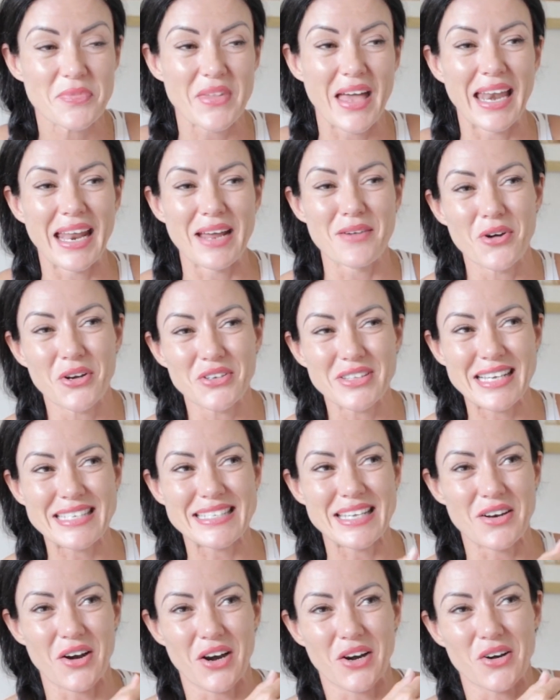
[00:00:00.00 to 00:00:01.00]
And I wrote
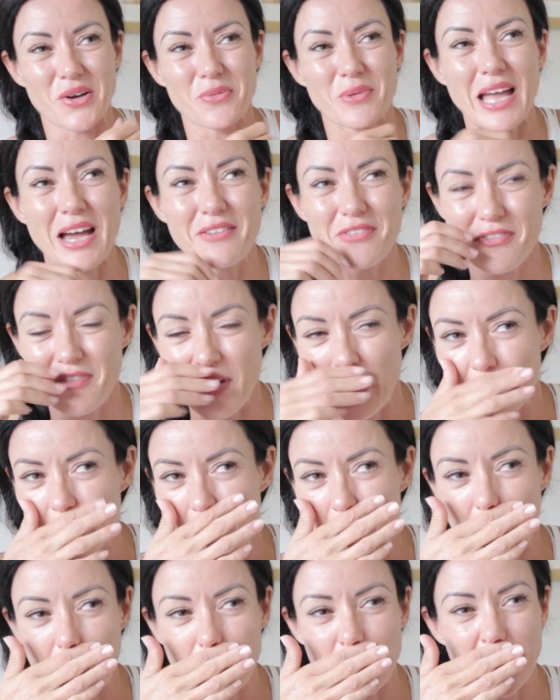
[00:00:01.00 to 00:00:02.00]
this in our group. We have a family
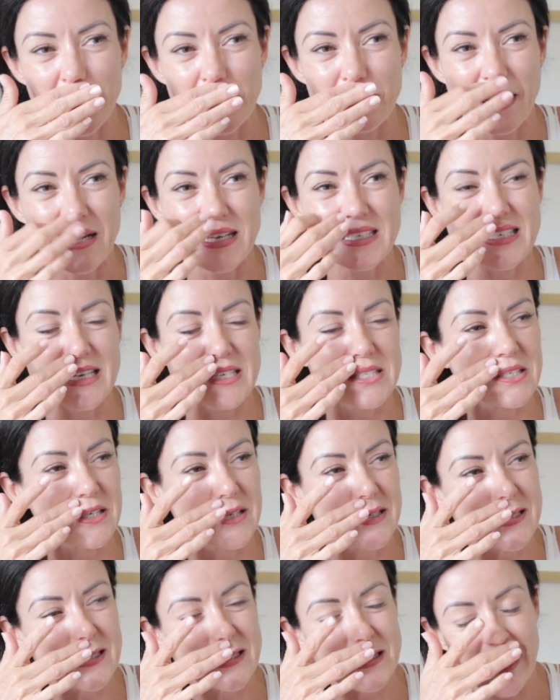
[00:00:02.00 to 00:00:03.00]
group with my
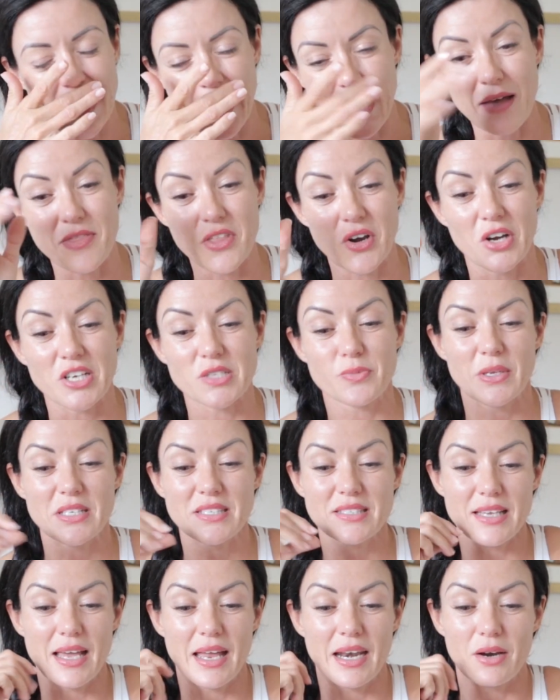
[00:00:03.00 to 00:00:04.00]
sisters and their
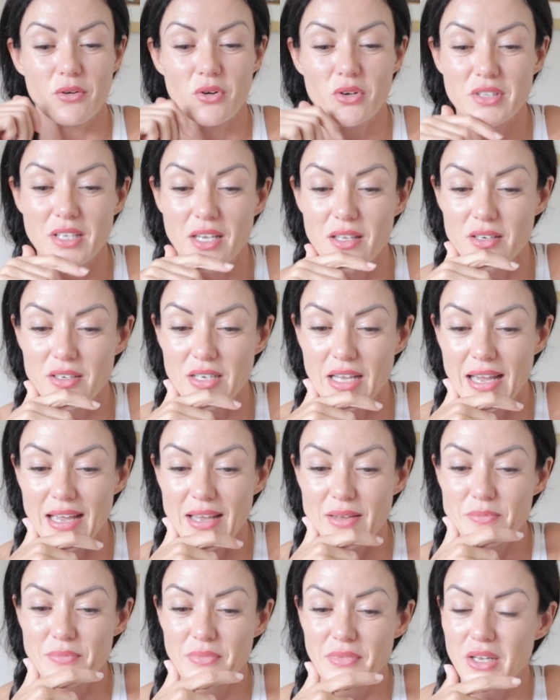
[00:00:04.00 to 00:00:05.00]
husbands. And I wrote the other
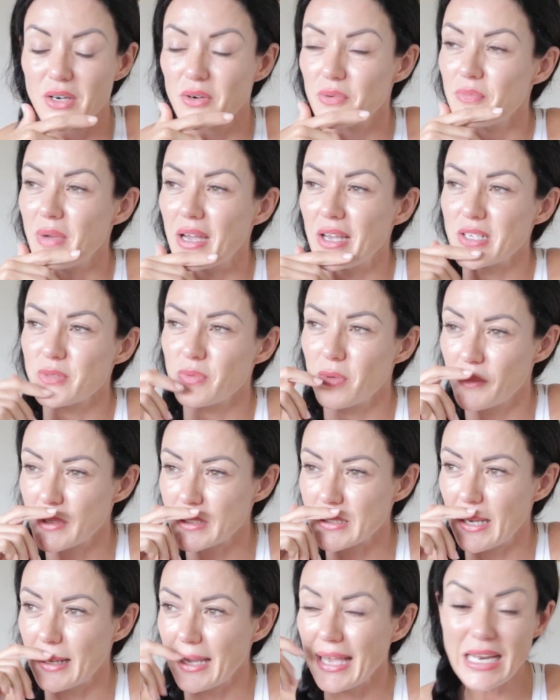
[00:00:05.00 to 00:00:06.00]
day, you know, my husband
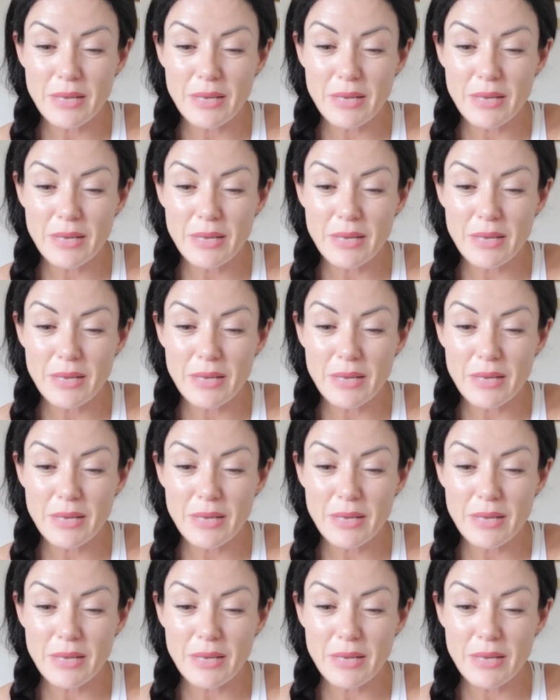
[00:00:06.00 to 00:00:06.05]
was like,